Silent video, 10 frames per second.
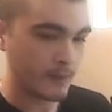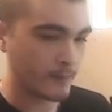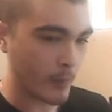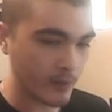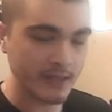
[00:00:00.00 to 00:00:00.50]

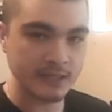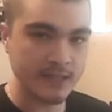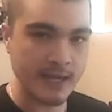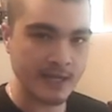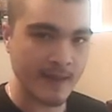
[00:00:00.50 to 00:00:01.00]
We're going to
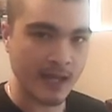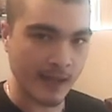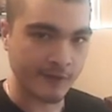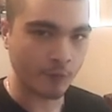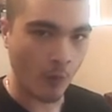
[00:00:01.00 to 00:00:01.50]
talk about
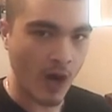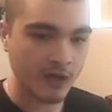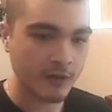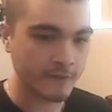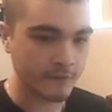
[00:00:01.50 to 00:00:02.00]
this
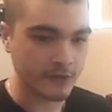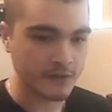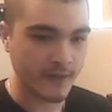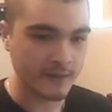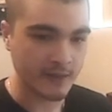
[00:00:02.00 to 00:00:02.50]
walker foot,
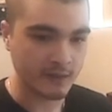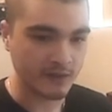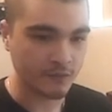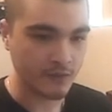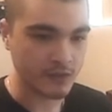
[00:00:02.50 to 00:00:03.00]
talking about
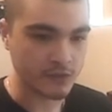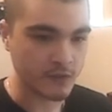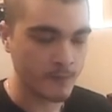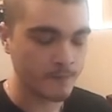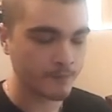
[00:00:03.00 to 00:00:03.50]
these
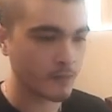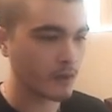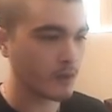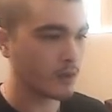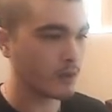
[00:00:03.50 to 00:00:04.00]
features.
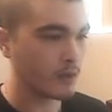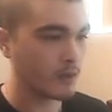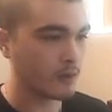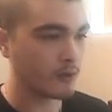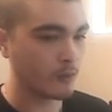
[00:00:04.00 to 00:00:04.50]

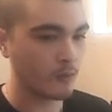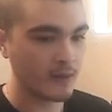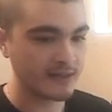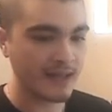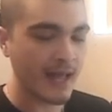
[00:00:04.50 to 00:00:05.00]

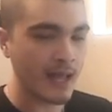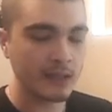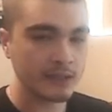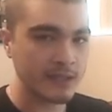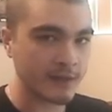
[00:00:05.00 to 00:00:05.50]
What the hell are you